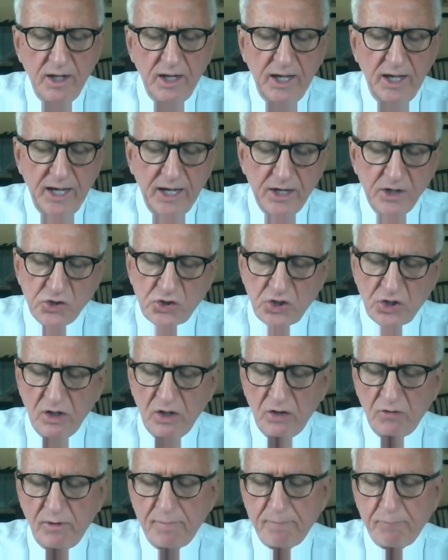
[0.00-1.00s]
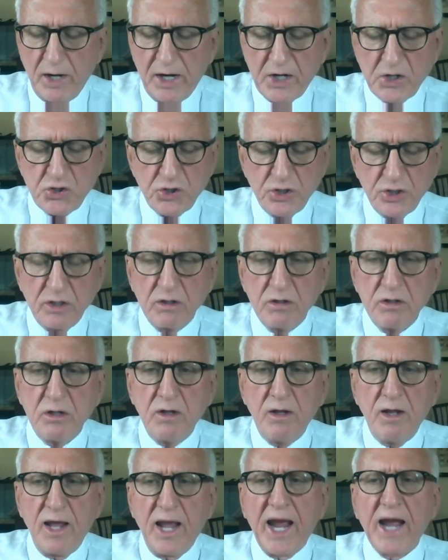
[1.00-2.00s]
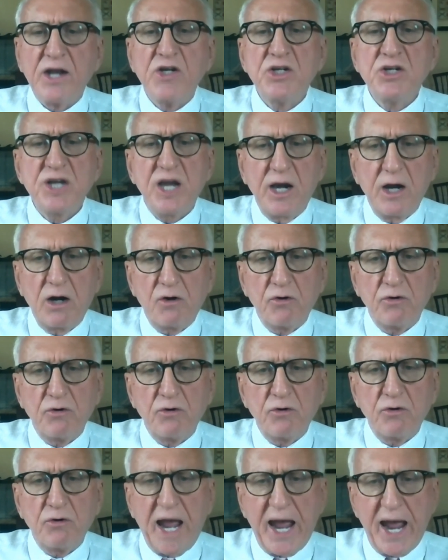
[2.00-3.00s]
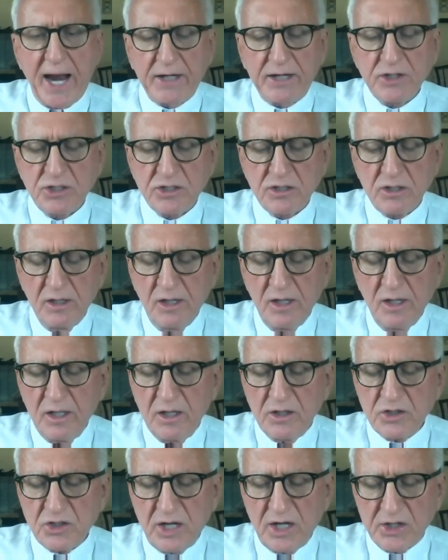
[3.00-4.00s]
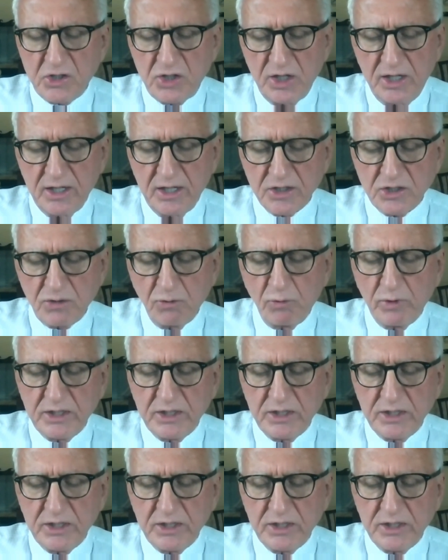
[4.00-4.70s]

internal repression, and terrorist acts, such as we